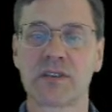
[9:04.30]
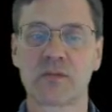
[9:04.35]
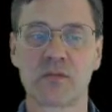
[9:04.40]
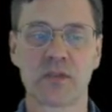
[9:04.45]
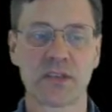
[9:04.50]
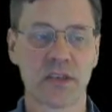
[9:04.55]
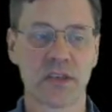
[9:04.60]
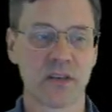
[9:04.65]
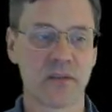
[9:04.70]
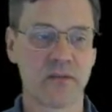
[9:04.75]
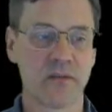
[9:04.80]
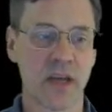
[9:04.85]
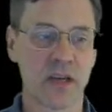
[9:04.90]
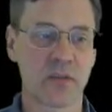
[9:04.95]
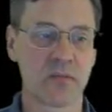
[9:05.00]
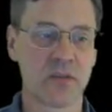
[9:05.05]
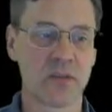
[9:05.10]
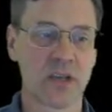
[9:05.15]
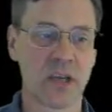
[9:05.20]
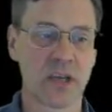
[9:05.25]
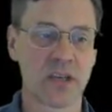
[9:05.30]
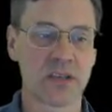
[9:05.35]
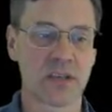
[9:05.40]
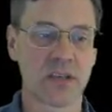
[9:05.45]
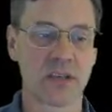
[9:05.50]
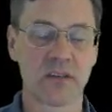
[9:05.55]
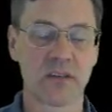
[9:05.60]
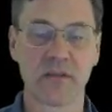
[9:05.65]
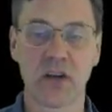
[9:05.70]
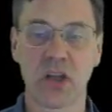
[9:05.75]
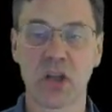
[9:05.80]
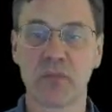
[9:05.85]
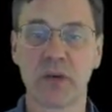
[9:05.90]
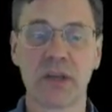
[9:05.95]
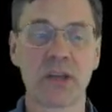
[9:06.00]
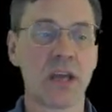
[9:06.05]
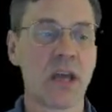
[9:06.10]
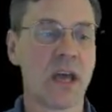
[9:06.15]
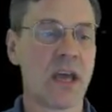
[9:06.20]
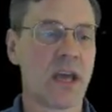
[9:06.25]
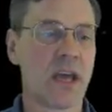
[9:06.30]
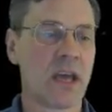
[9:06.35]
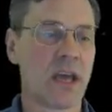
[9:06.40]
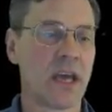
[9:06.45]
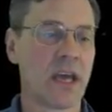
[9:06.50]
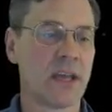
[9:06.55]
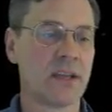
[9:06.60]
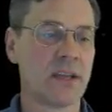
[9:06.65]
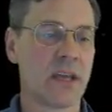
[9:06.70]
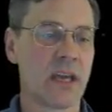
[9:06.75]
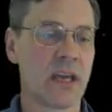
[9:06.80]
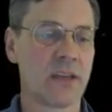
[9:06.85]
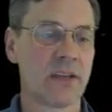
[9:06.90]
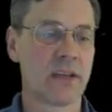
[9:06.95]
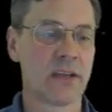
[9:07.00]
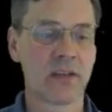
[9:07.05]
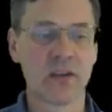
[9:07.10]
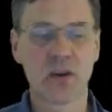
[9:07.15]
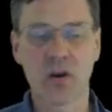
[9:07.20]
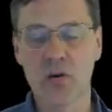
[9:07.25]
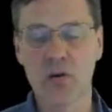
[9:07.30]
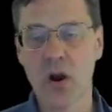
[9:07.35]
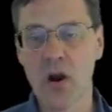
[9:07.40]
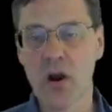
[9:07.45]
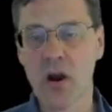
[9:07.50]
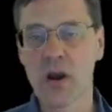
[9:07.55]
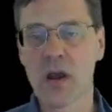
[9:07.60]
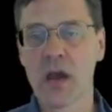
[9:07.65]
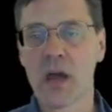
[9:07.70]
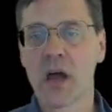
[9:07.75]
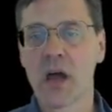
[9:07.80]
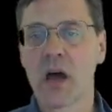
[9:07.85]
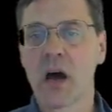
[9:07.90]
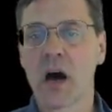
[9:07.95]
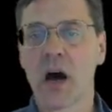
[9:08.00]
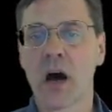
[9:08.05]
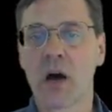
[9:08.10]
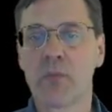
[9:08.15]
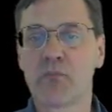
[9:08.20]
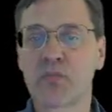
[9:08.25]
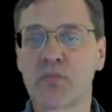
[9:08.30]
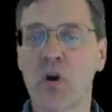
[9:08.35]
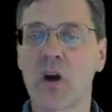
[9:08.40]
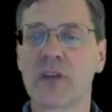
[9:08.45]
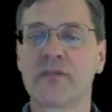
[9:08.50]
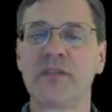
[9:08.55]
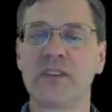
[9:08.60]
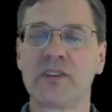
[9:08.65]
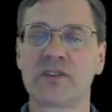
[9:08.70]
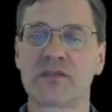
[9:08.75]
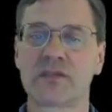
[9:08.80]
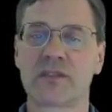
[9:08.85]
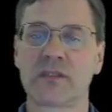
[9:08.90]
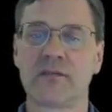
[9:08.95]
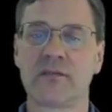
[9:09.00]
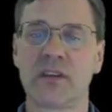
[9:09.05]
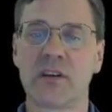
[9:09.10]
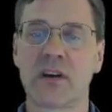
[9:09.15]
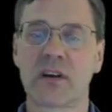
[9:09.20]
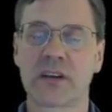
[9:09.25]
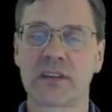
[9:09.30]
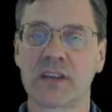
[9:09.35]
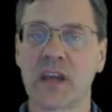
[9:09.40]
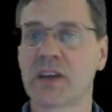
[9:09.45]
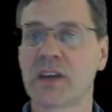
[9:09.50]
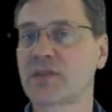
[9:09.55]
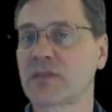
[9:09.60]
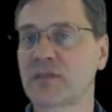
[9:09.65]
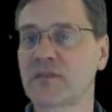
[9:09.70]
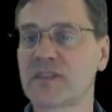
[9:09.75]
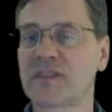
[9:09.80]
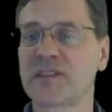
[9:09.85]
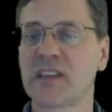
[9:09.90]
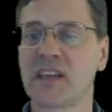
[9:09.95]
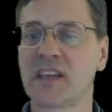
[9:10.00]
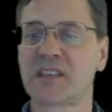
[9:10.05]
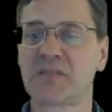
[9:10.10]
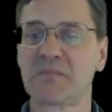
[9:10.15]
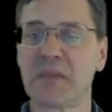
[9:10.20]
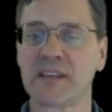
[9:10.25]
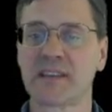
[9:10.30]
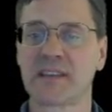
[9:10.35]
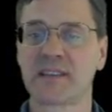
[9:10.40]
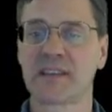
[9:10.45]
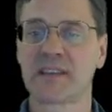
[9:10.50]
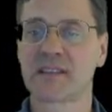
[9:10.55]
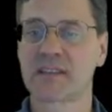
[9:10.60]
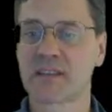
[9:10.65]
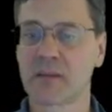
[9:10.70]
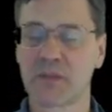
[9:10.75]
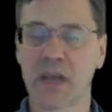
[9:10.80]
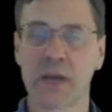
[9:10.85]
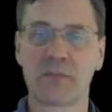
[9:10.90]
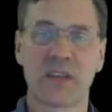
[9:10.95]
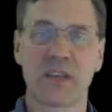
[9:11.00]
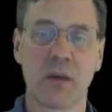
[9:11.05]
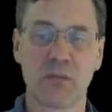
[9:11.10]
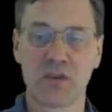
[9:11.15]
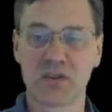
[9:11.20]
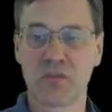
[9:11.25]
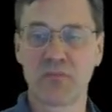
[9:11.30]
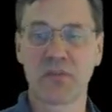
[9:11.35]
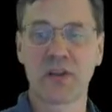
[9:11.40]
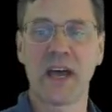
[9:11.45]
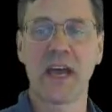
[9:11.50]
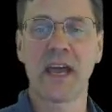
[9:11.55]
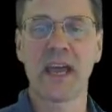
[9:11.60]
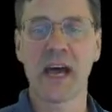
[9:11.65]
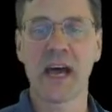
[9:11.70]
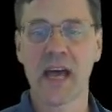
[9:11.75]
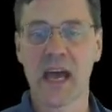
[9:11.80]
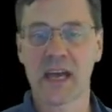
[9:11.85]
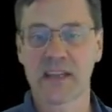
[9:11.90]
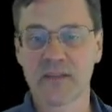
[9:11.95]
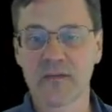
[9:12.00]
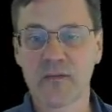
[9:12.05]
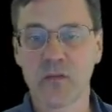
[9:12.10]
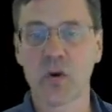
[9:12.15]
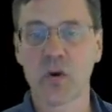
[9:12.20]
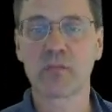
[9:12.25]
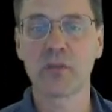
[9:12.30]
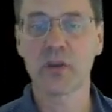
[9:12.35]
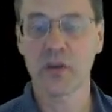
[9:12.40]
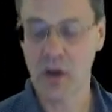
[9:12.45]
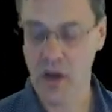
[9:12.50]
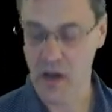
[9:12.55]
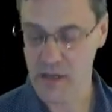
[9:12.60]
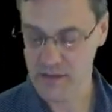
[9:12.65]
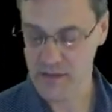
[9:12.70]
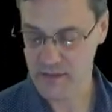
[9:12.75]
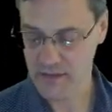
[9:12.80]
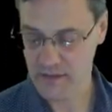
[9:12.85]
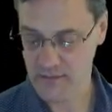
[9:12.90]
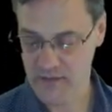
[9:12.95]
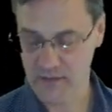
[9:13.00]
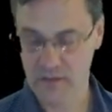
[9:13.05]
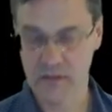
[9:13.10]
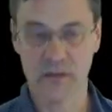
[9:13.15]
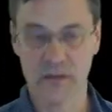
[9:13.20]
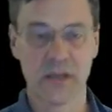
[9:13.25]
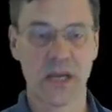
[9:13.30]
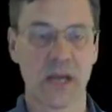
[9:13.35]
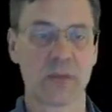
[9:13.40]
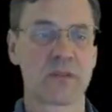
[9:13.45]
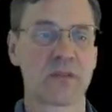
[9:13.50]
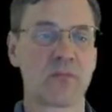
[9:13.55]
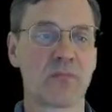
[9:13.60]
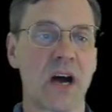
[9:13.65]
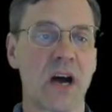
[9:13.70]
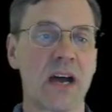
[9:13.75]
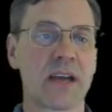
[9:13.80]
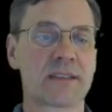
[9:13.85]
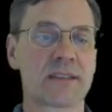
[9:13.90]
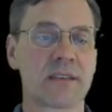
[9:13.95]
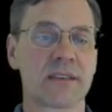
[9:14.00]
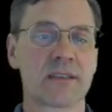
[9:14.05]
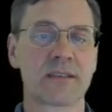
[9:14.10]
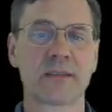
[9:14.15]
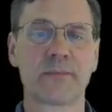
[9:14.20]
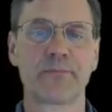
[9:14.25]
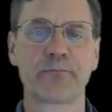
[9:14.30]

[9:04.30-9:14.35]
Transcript: which can affect mutation and development. And then there are broad features of the architecture of state spaces that sometimes come into play as formal causes of certain types of biases.